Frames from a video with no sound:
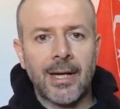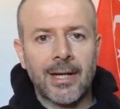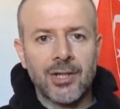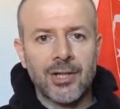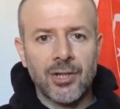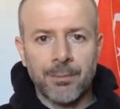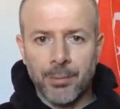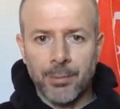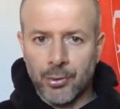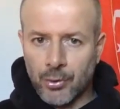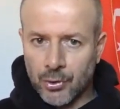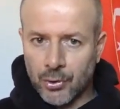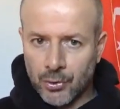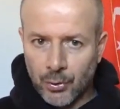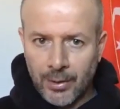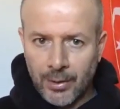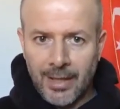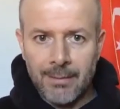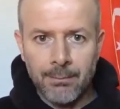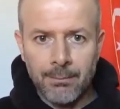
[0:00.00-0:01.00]
extra
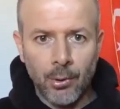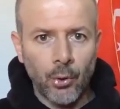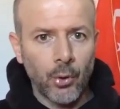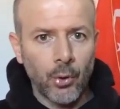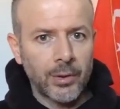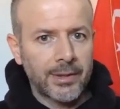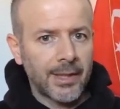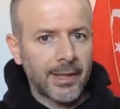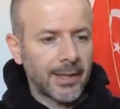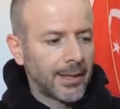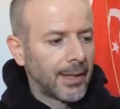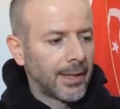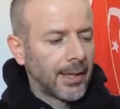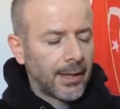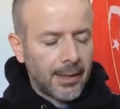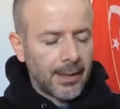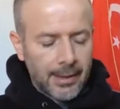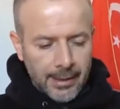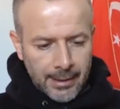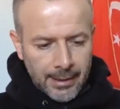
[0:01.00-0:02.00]
charge or
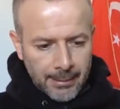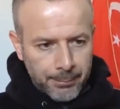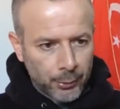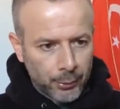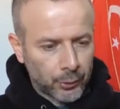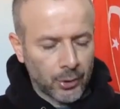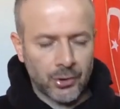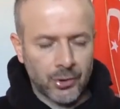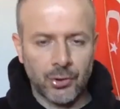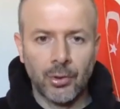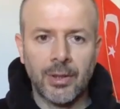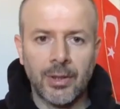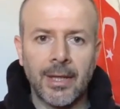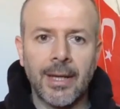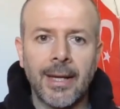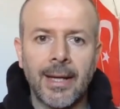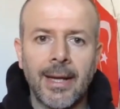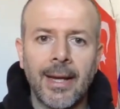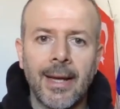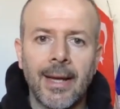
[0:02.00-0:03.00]
bold or even
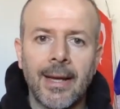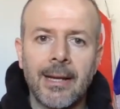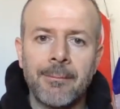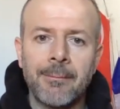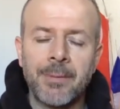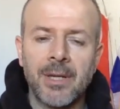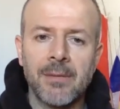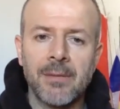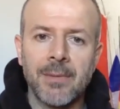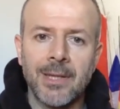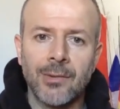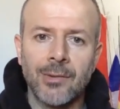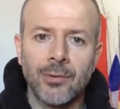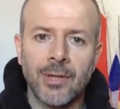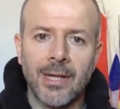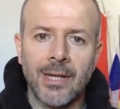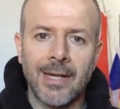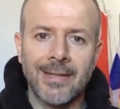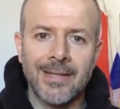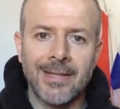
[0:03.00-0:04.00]
the light and
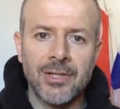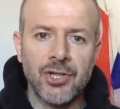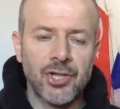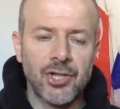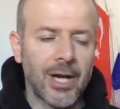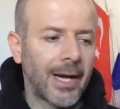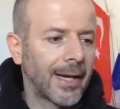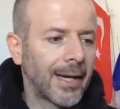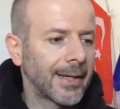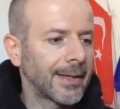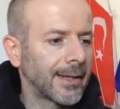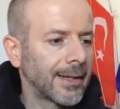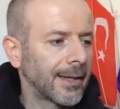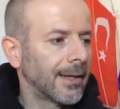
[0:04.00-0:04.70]
shine pigments.